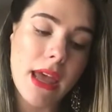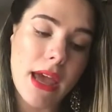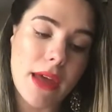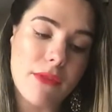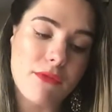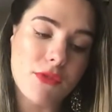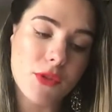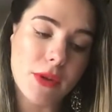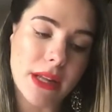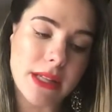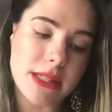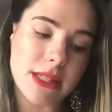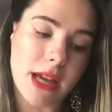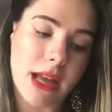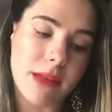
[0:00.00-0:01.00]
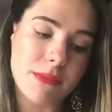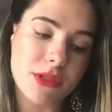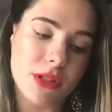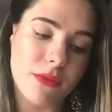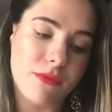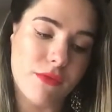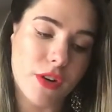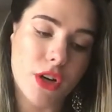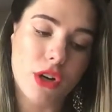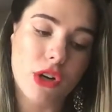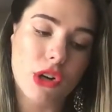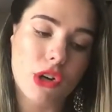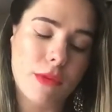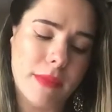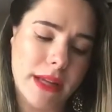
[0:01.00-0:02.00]
and fruit enzymes to
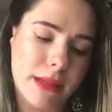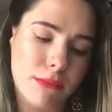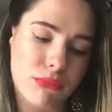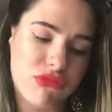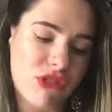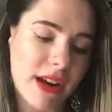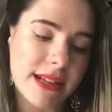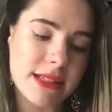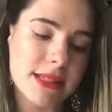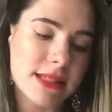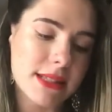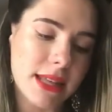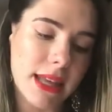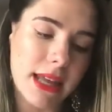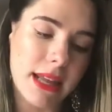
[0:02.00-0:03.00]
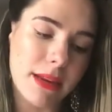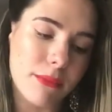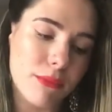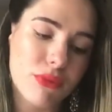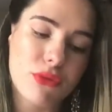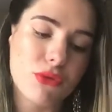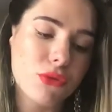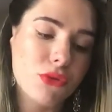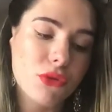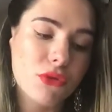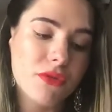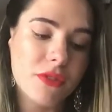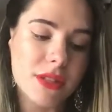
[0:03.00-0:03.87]
firm and brighten skin and improve